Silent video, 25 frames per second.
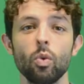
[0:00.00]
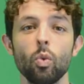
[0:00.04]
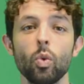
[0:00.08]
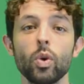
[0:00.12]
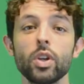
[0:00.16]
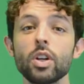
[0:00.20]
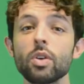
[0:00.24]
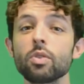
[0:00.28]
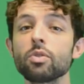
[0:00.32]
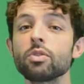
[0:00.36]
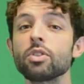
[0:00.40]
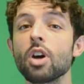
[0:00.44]

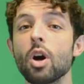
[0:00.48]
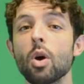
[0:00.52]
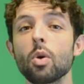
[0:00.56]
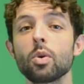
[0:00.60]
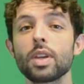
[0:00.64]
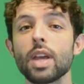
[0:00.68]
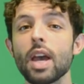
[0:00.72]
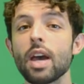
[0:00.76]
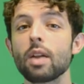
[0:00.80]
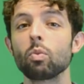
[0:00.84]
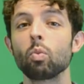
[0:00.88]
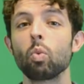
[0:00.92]
We don't know
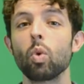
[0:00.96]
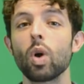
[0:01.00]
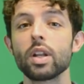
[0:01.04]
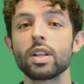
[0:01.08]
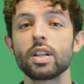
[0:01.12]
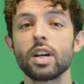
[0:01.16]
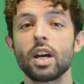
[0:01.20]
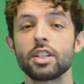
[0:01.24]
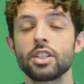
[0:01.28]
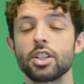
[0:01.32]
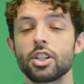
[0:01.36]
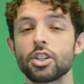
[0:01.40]
yet what
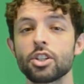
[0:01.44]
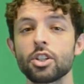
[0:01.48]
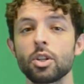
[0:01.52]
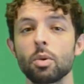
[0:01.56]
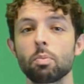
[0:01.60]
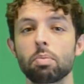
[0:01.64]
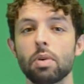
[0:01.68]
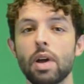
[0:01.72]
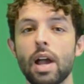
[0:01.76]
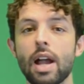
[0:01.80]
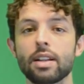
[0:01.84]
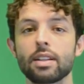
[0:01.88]
additional
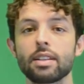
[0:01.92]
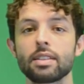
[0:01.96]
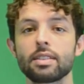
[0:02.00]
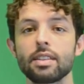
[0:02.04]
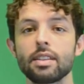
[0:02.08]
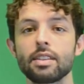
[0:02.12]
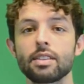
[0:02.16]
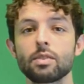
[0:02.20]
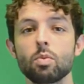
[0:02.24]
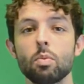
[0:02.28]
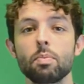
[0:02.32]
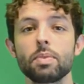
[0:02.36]

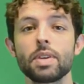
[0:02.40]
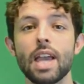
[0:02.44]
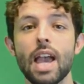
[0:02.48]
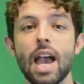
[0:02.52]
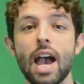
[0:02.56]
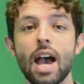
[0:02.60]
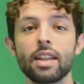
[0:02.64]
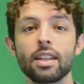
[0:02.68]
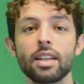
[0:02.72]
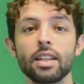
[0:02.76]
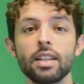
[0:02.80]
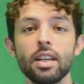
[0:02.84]
practices will be
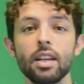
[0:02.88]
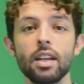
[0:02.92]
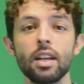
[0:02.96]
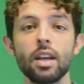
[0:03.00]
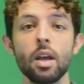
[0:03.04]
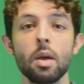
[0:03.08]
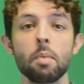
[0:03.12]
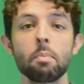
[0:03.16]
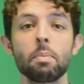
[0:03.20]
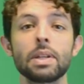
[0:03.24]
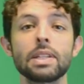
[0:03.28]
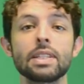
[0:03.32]
added,
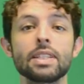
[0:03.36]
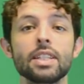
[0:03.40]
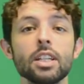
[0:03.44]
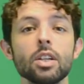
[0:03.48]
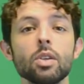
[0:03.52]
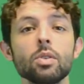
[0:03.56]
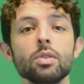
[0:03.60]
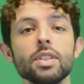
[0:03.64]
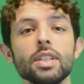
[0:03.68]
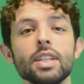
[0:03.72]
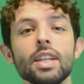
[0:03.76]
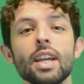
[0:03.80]
but
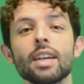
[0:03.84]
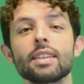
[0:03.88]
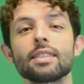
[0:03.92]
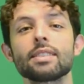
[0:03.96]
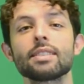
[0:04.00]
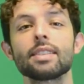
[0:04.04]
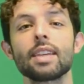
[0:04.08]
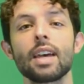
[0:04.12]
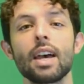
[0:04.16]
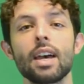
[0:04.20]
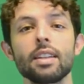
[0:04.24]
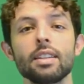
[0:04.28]
DoD
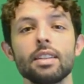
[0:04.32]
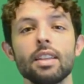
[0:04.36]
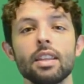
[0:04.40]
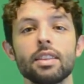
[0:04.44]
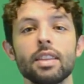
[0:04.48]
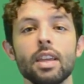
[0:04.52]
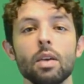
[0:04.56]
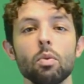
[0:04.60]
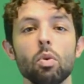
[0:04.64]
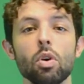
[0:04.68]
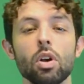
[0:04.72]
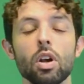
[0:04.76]
has said that
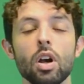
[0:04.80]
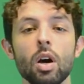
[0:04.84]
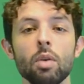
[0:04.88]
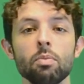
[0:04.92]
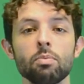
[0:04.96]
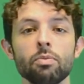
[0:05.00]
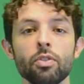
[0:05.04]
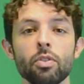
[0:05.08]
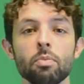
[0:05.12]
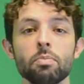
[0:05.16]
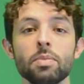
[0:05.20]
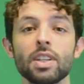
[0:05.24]
they will
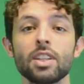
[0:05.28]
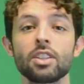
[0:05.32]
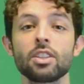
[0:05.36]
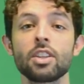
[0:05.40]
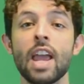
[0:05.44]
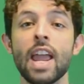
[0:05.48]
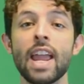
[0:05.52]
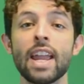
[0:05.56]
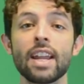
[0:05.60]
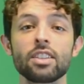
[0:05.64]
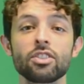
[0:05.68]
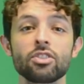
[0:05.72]
come from the
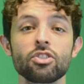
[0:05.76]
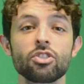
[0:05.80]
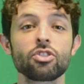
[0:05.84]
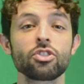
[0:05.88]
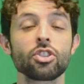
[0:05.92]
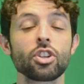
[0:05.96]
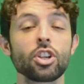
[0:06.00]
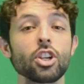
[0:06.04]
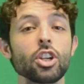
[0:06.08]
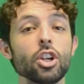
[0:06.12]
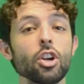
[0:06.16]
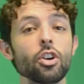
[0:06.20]
enhanced
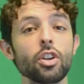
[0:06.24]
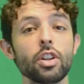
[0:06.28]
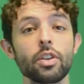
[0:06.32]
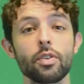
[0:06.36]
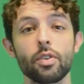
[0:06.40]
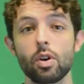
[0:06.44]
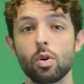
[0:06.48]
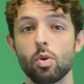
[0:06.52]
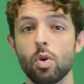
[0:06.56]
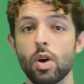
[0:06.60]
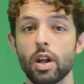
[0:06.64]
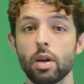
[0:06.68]
security
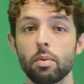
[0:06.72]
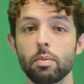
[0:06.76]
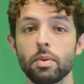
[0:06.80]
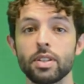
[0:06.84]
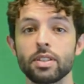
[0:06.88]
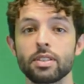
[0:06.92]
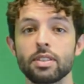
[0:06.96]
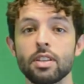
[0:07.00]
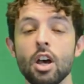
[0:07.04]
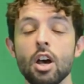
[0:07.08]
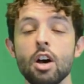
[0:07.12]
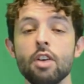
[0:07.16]

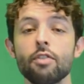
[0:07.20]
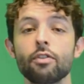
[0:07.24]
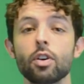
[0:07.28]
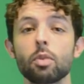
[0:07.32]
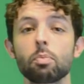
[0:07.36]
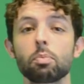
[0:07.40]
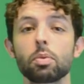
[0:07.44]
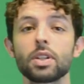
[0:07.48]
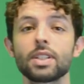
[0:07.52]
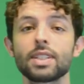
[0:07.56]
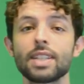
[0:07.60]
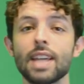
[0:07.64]
requirements for
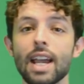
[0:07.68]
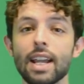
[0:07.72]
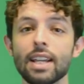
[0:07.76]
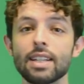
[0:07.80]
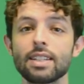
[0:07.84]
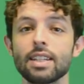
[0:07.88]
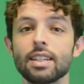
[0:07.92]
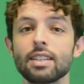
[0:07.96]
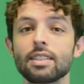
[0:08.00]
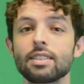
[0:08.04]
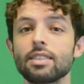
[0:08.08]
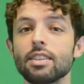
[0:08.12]

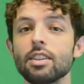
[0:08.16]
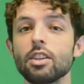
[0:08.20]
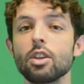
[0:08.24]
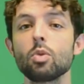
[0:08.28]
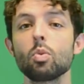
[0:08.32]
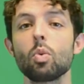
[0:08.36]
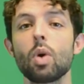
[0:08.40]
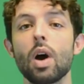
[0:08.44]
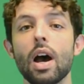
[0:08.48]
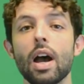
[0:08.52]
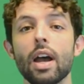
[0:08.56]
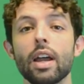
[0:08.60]
protecting
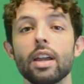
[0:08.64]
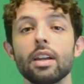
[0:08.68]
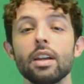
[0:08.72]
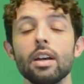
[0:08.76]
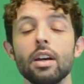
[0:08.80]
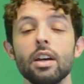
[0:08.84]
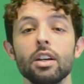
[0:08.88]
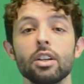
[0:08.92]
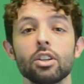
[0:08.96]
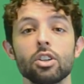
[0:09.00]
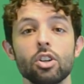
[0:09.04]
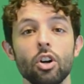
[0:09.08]
CUI
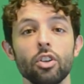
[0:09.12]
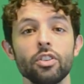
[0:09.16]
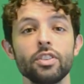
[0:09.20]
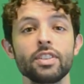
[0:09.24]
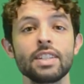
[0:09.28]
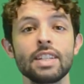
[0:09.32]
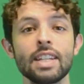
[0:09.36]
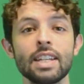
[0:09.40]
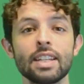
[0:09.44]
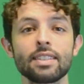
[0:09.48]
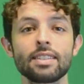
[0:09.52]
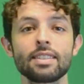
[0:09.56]
called
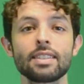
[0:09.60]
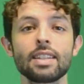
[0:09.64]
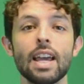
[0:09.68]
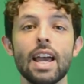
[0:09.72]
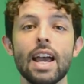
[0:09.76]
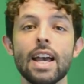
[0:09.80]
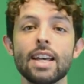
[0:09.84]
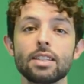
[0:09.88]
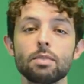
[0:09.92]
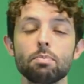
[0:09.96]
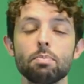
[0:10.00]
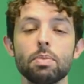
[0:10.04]
NIST
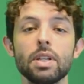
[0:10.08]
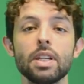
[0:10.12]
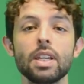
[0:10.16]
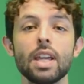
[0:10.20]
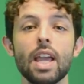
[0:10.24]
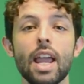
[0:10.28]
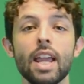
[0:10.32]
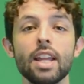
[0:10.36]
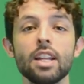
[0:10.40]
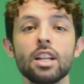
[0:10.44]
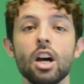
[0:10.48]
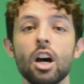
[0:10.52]

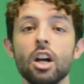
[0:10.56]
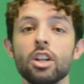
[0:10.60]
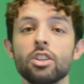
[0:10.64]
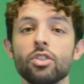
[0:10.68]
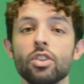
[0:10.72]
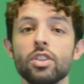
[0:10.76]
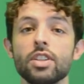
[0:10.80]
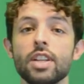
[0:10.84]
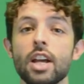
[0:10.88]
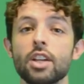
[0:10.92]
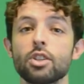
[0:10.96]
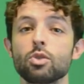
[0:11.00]

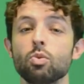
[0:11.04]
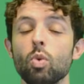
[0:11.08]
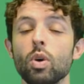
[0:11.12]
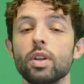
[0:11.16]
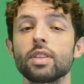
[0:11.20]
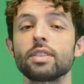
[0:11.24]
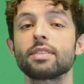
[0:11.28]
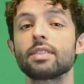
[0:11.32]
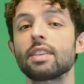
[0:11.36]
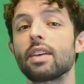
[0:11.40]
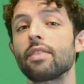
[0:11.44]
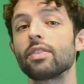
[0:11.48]

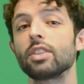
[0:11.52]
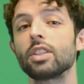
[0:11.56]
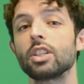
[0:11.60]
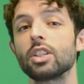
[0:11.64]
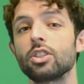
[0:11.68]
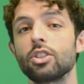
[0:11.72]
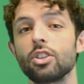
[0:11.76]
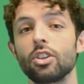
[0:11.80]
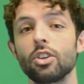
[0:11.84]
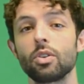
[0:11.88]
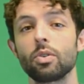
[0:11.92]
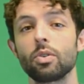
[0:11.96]
SP800-172.